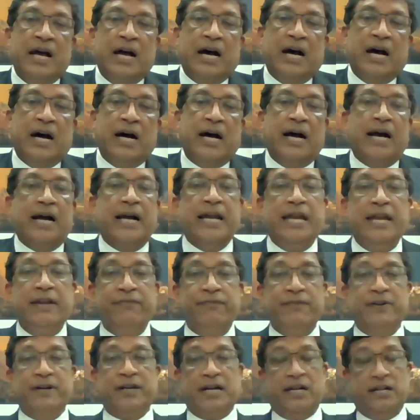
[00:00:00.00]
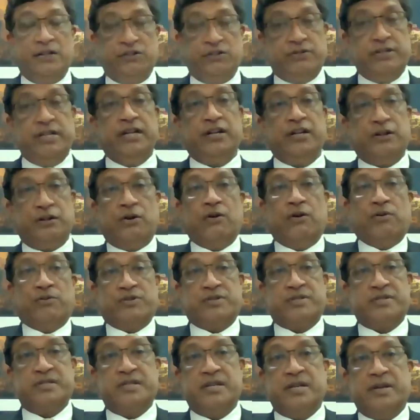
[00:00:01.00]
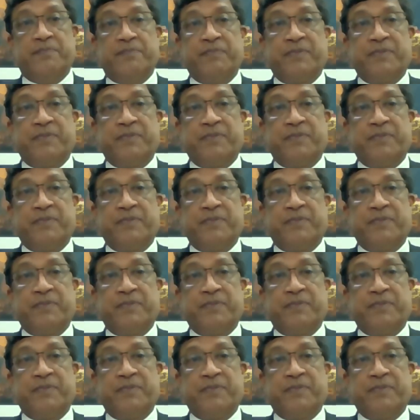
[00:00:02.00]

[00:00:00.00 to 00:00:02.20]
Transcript: uh, if a country grows,